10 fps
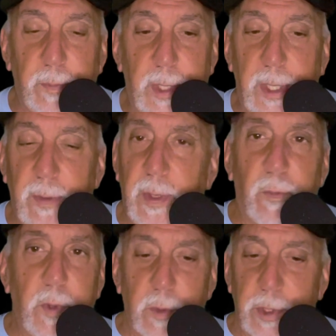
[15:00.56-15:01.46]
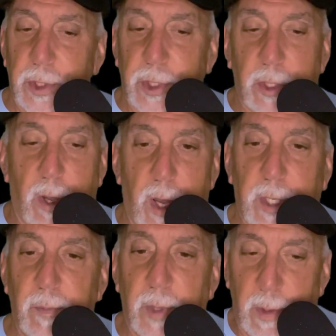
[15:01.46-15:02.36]
me, and we were just
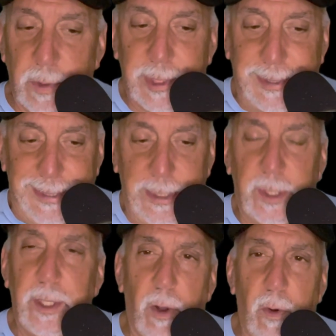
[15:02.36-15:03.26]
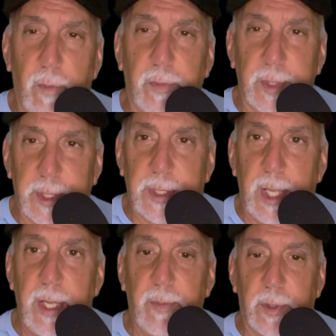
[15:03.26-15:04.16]
talking, but I was leaning over the
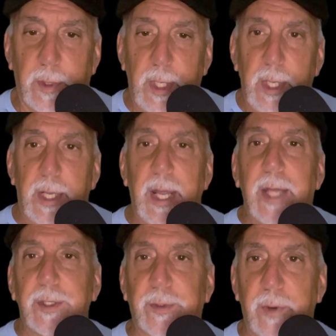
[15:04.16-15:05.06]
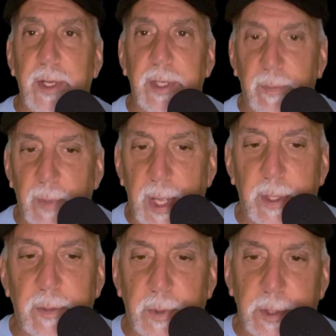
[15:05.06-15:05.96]
table, not in a threatening
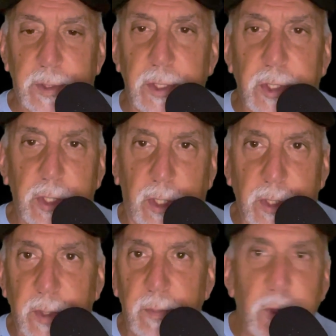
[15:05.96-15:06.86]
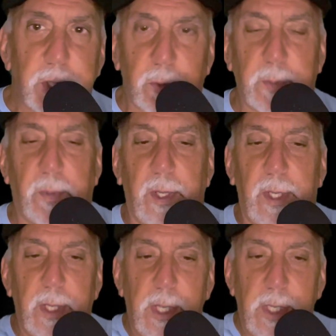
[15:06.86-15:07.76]
manner, but just because the music was
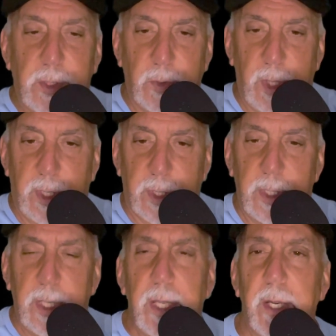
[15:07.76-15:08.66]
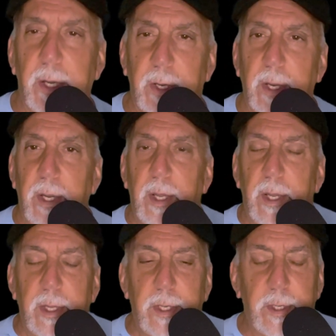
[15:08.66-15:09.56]
playing so they could hear
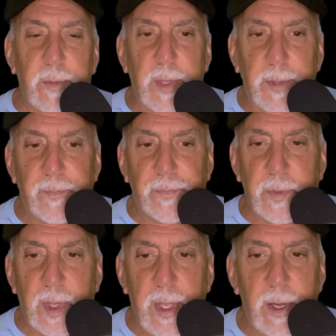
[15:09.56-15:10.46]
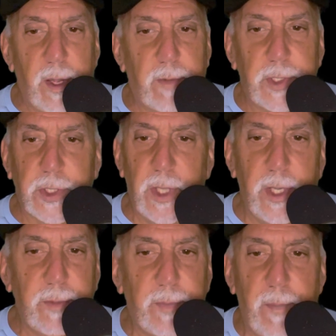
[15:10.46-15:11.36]
me. And all of a
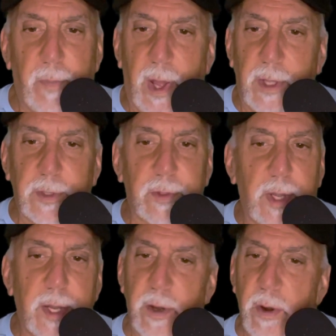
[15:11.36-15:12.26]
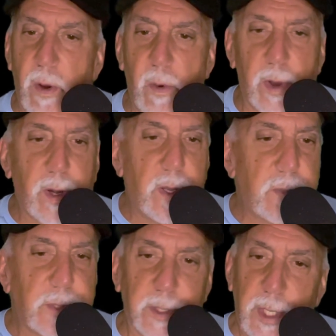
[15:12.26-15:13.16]
sudden, my bouncer out of nowhere
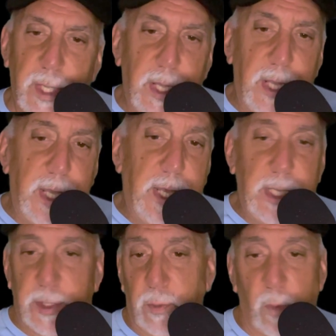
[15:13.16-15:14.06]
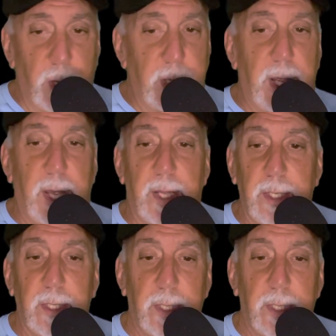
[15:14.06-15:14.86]
comes and hits one guy,